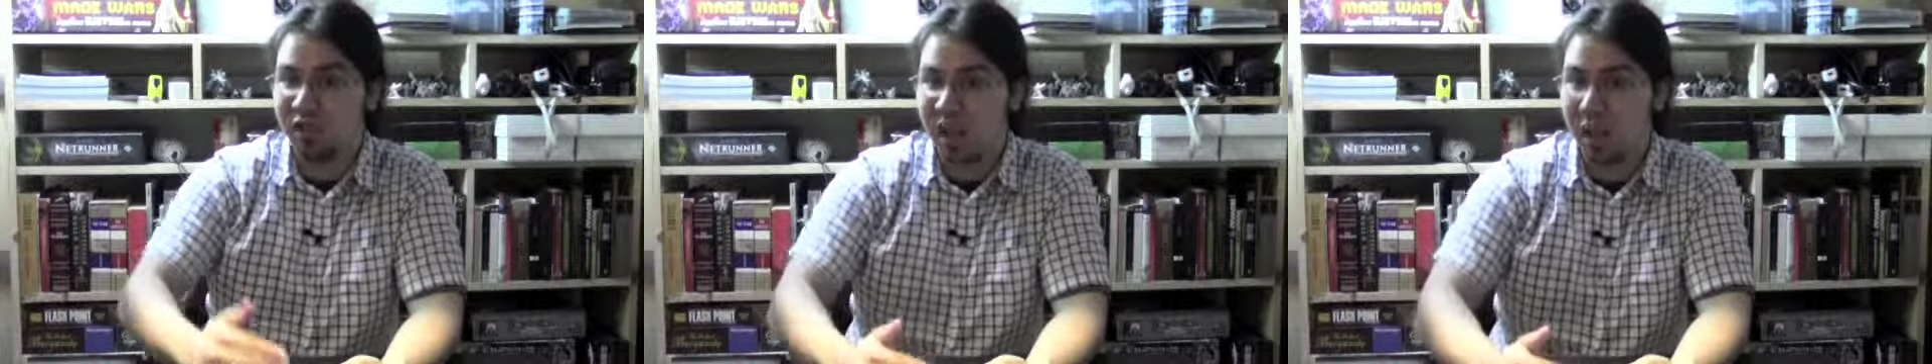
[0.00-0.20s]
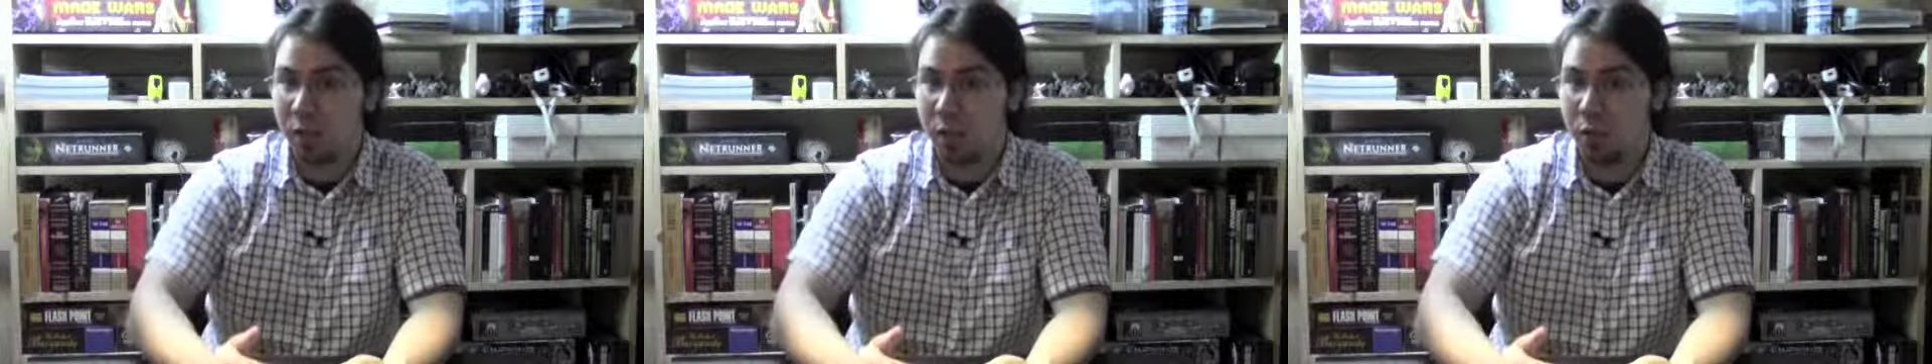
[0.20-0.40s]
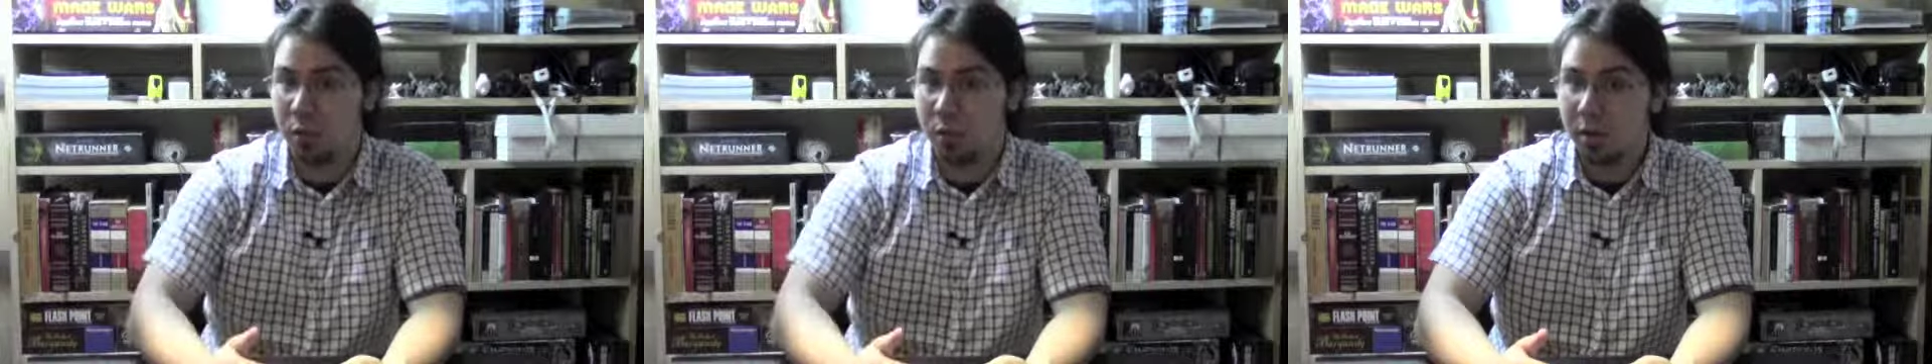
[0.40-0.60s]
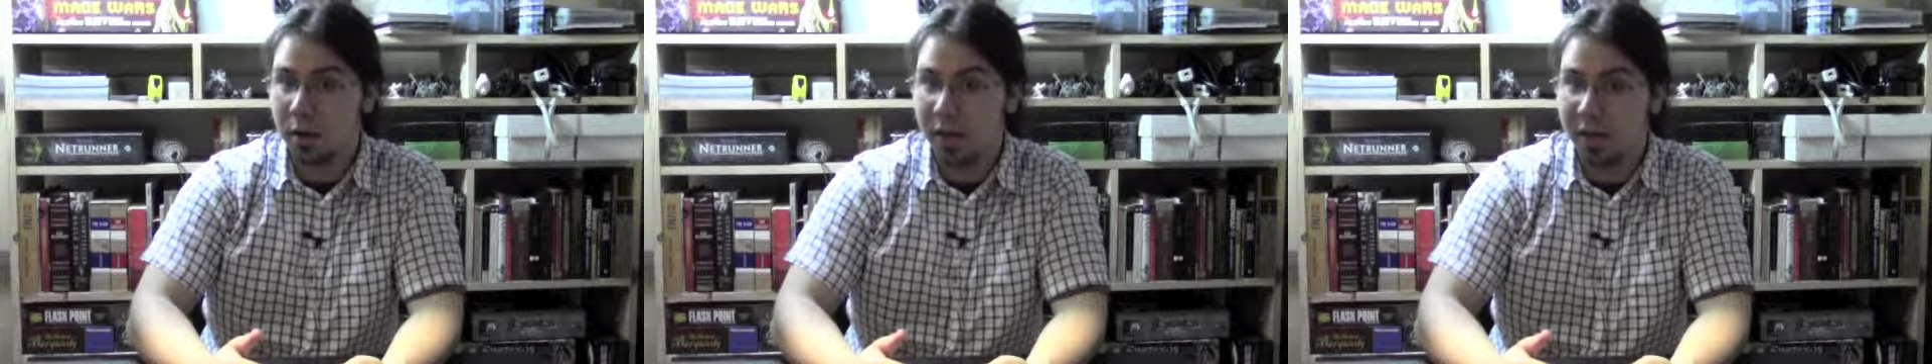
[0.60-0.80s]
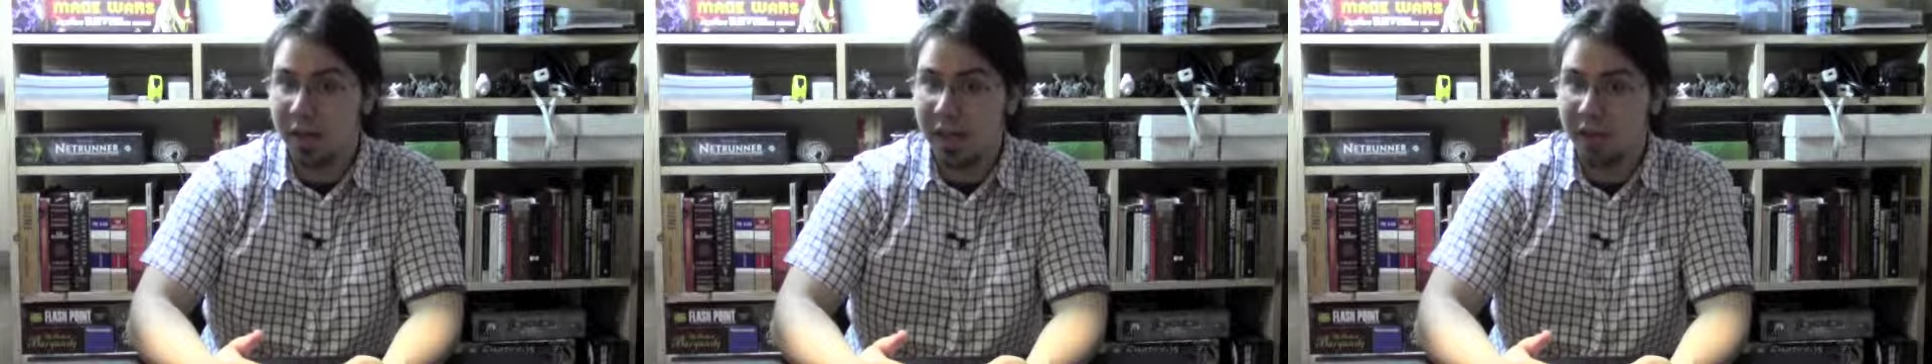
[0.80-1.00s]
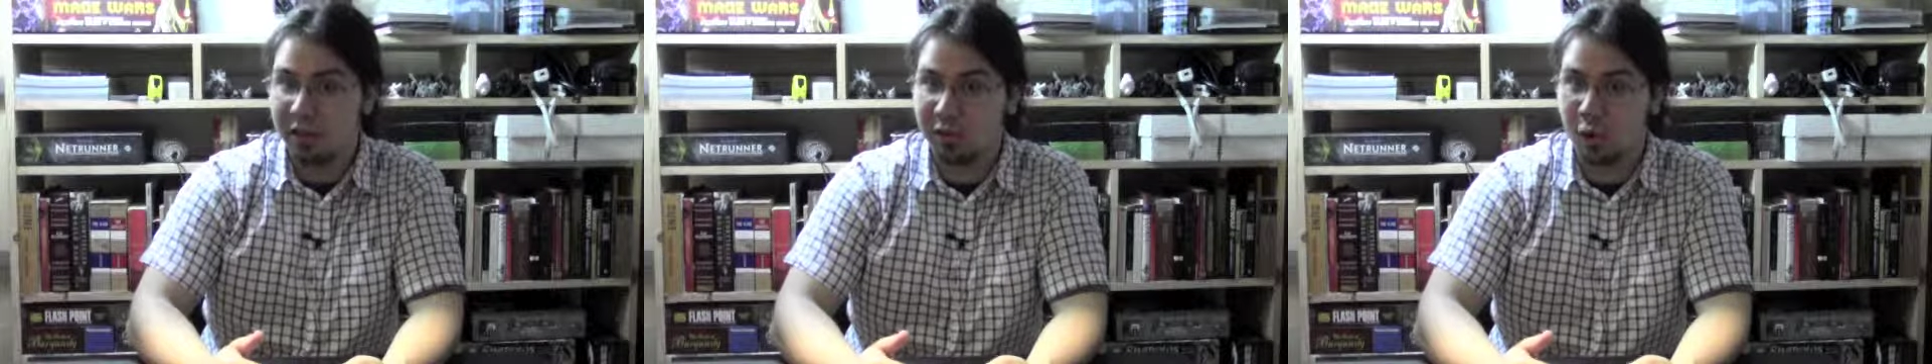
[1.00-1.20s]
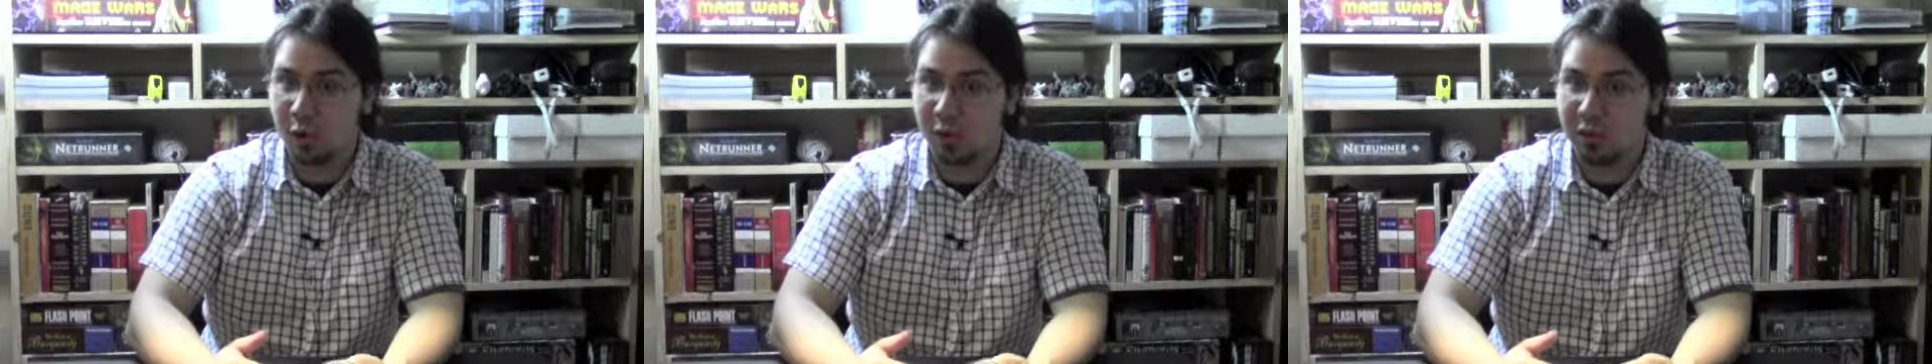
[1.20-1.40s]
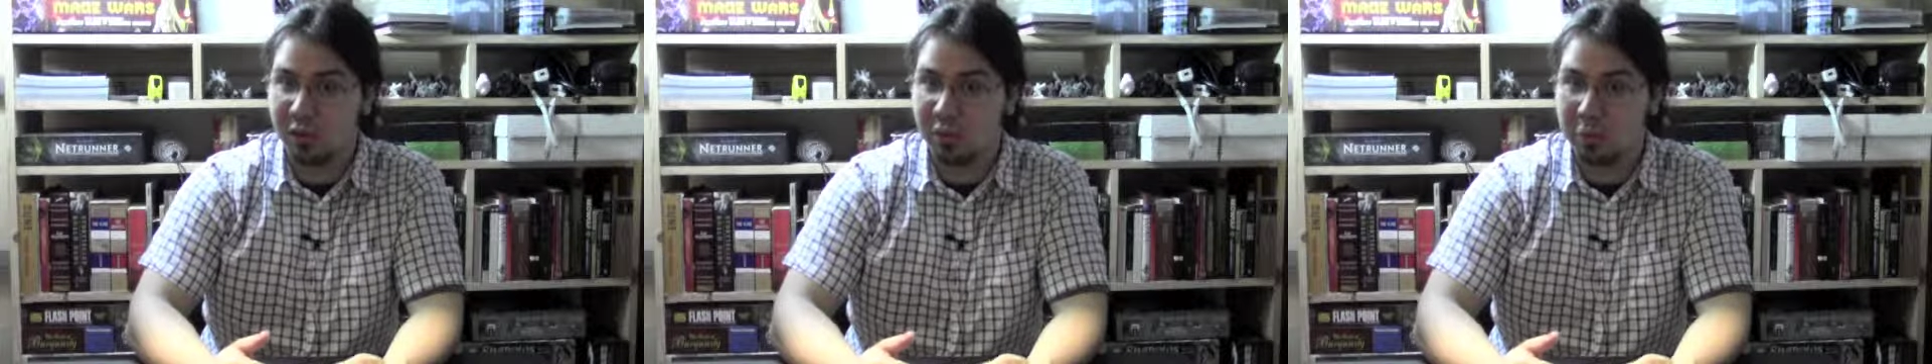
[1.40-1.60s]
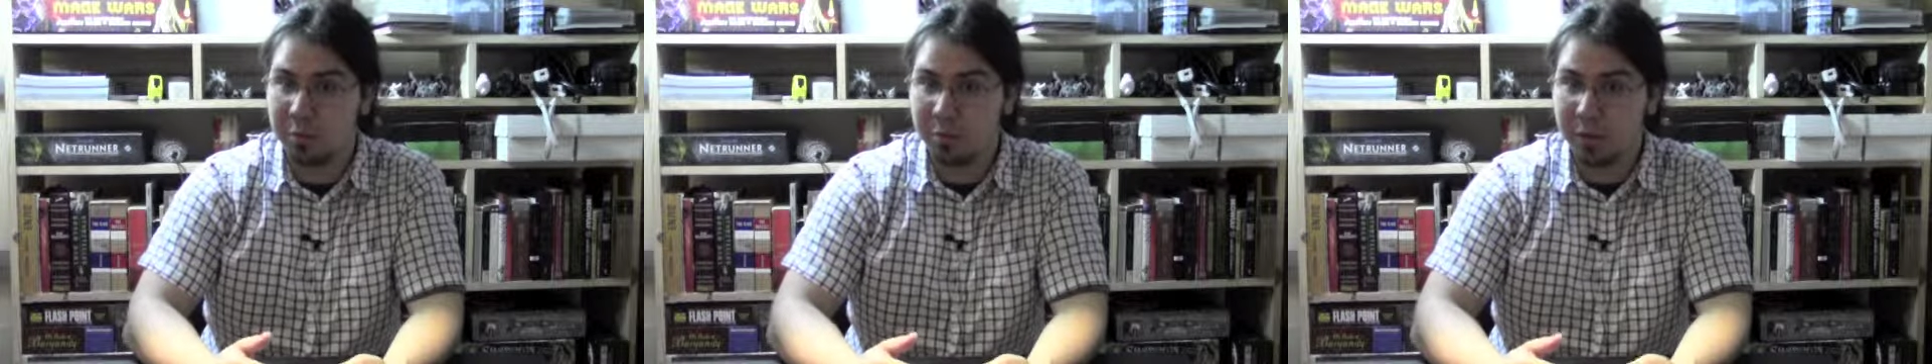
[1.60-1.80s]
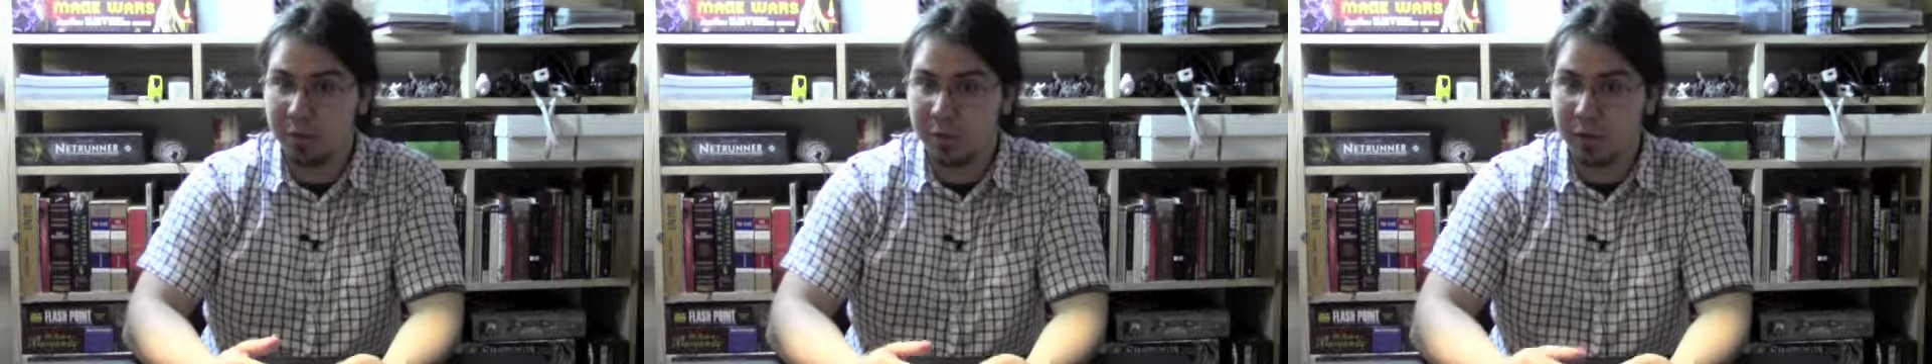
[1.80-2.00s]
value that is currently
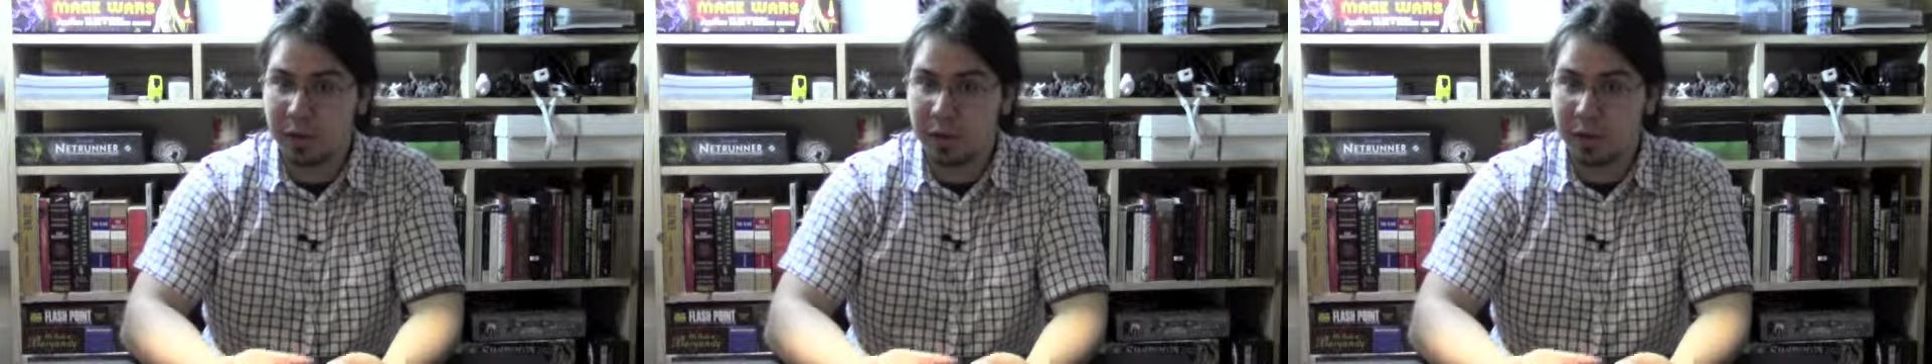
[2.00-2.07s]
visible.